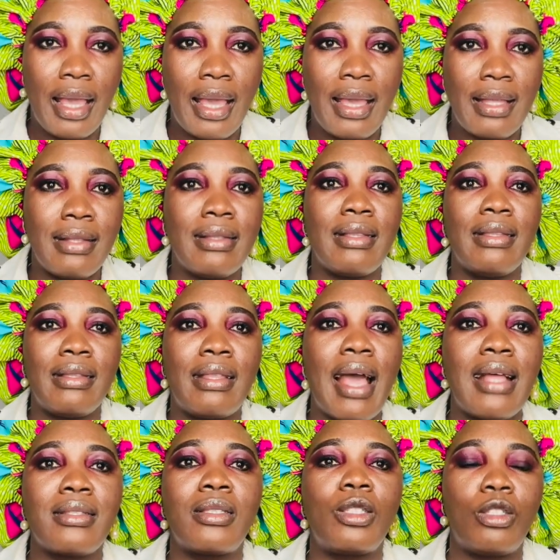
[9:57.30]
in
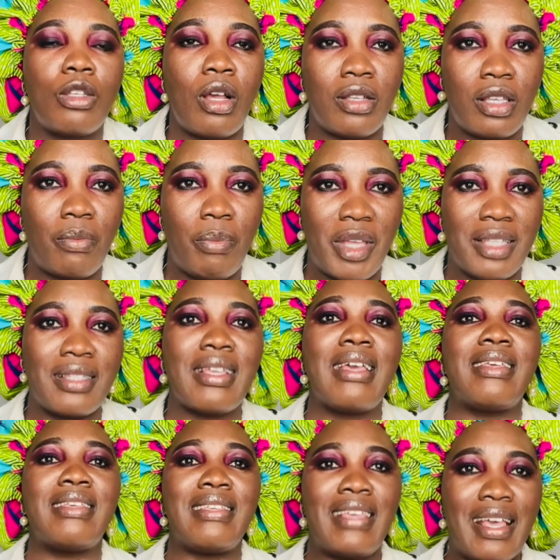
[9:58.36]
that document.
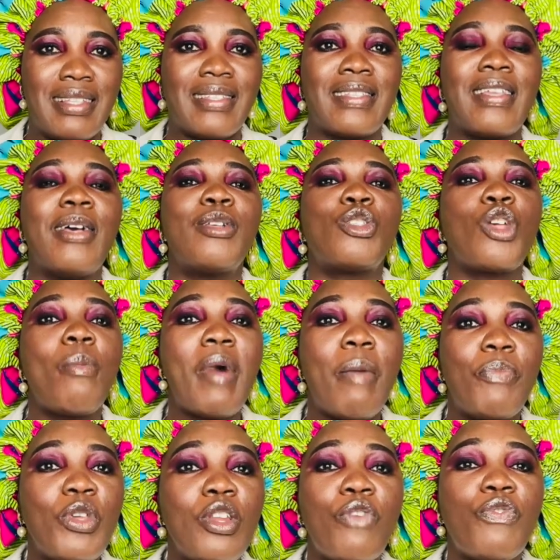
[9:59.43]
Yes. So my
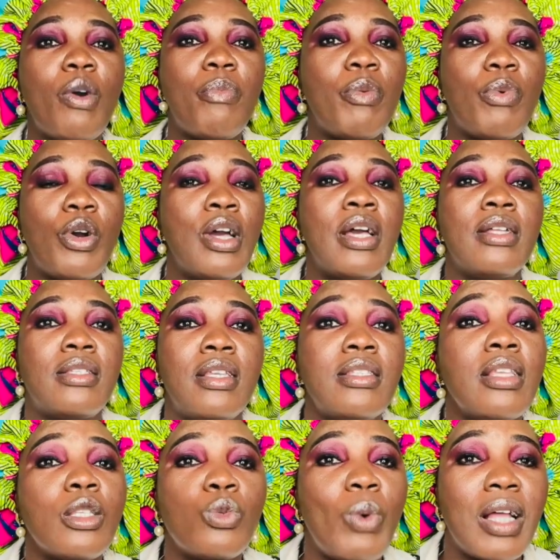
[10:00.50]
beautiful people, this
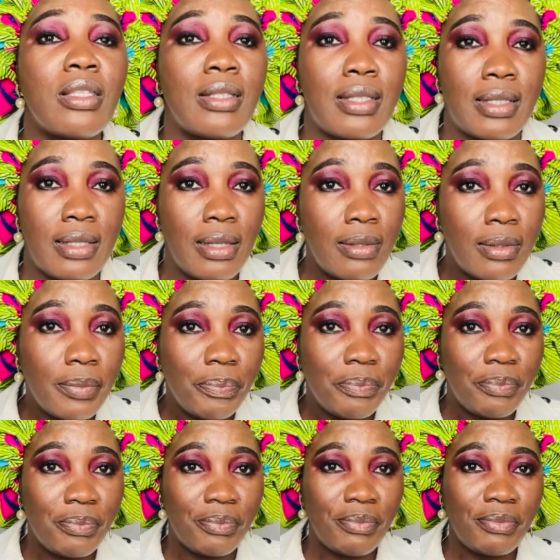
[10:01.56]
is what the seal
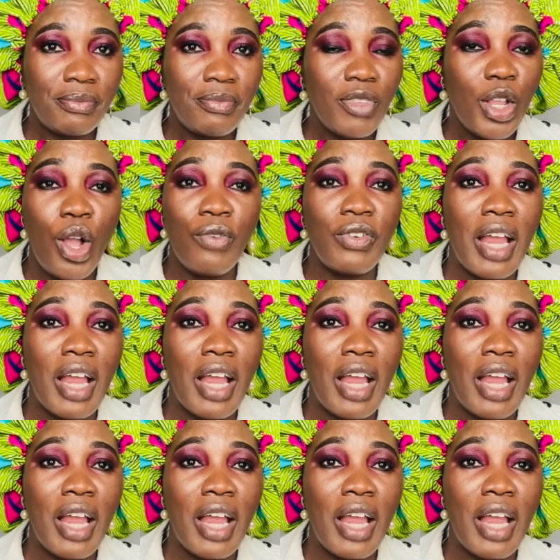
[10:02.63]
of